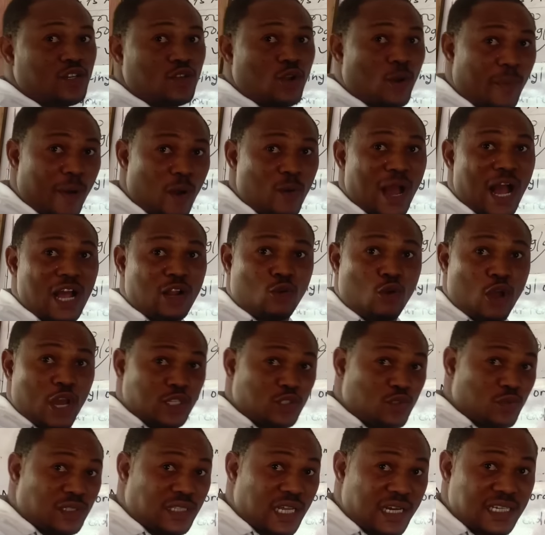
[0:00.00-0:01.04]
No, but we are going
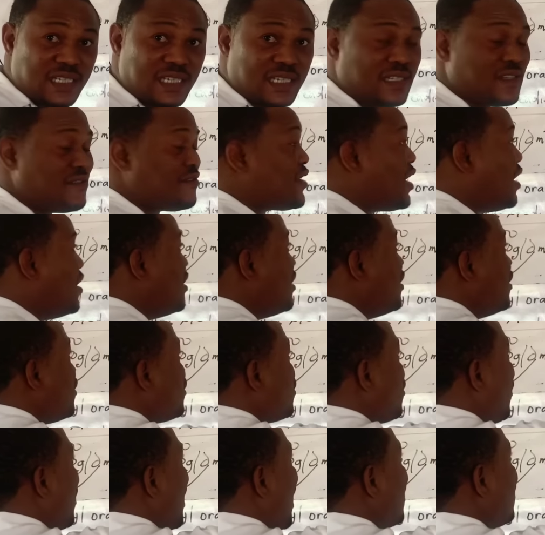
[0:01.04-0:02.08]
to 3 significant.
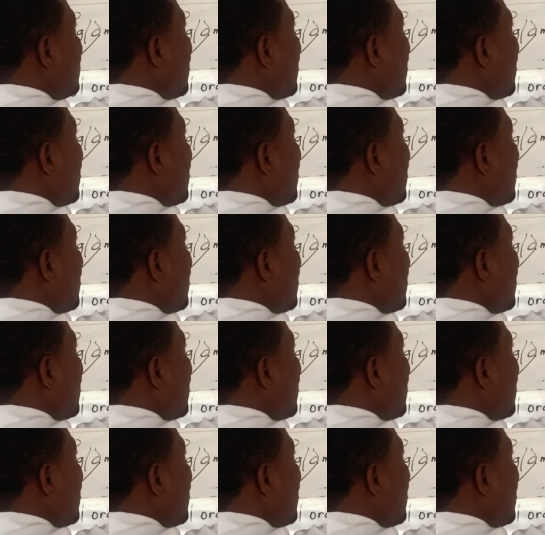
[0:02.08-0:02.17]
So we can